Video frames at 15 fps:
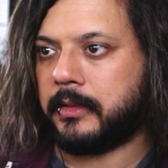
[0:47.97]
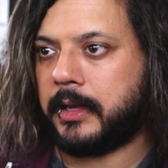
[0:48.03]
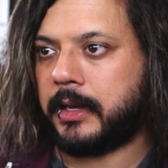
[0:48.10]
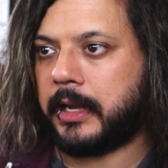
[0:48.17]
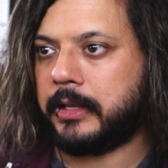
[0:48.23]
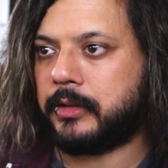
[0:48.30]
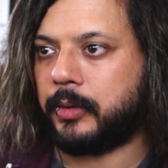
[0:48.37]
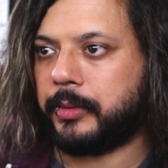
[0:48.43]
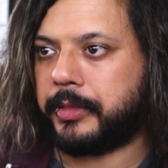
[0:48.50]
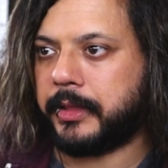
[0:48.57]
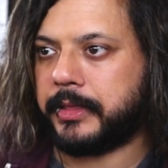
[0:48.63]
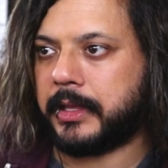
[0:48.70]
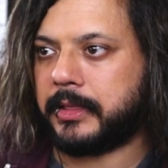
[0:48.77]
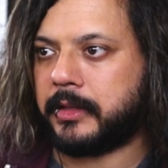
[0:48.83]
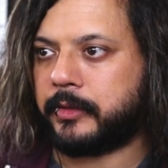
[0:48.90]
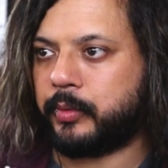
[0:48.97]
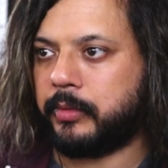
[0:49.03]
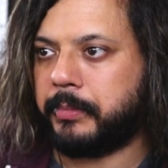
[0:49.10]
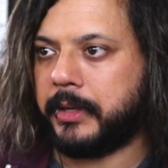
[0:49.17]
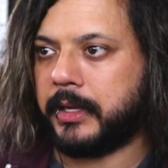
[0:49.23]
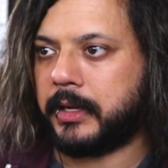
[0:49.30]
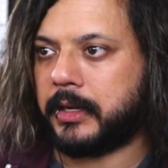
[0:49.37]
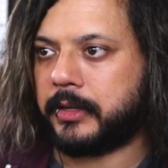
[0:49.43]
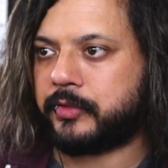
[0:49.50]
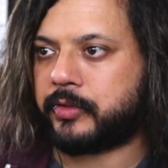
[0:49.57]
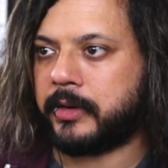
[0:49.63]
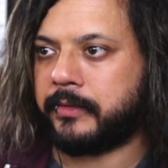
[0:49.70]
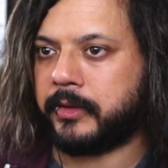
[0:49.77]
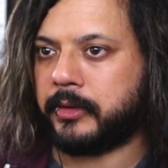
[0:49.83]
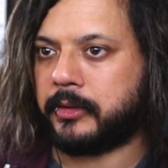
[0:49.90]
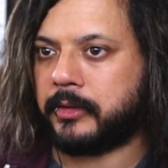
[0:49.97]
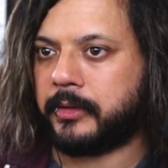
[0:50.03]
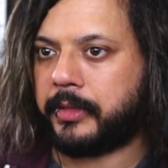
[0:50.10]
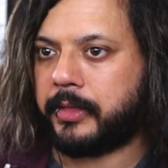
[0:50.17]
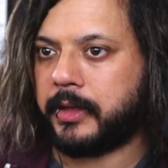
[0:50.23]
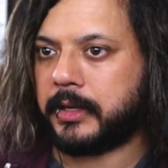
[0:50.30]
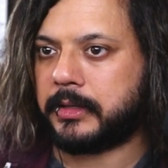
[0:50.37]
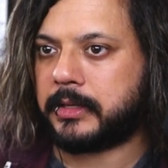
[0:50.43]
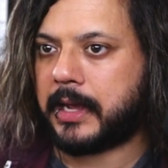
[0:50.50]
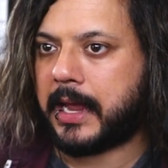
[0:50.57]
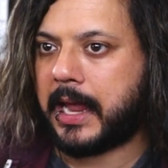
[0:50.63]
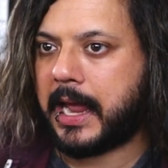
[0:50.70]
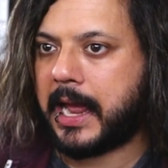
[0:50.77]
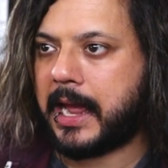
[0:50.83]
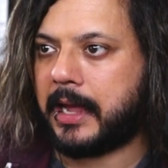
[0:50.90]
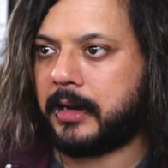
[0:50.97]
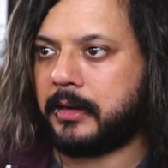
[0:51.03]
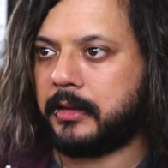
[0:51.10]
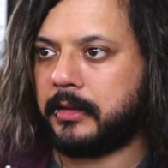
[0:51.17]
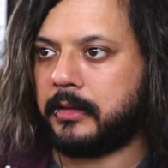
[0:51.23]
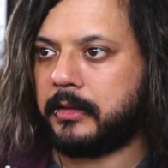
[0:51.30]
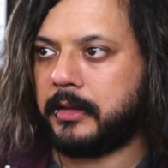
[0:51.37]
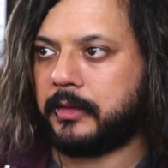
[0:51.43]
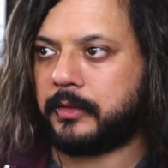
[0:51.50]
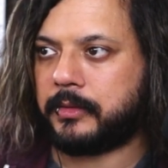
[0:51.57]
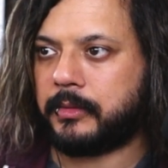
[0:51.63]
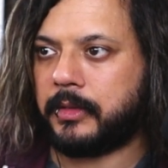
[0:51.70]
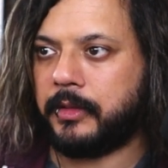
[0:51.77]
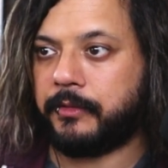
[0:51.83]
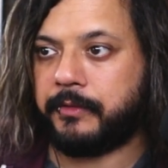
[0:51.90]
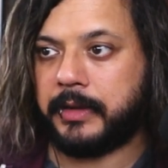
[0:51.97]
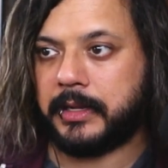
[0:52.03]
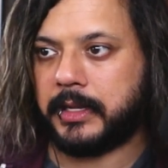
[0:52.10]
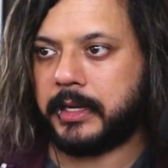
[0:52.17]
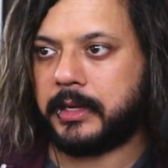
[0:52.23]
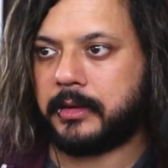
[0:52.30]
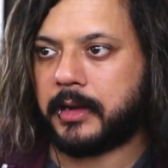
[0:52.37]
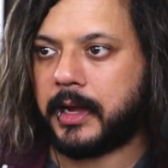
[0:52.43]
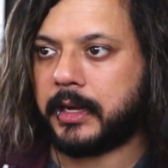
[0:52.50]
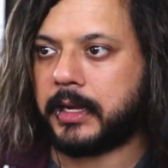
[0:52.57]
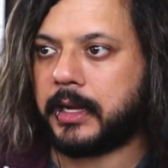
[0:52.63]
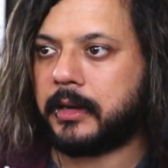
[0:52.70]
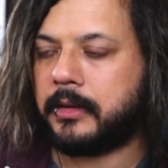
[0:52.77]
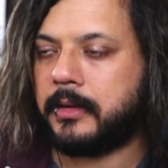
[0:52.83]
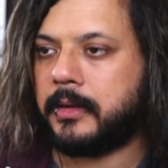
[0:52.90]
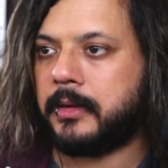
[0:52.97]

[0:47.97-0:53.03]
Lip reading: I don't think that this would be a trivial thing to add, is the feeling I get.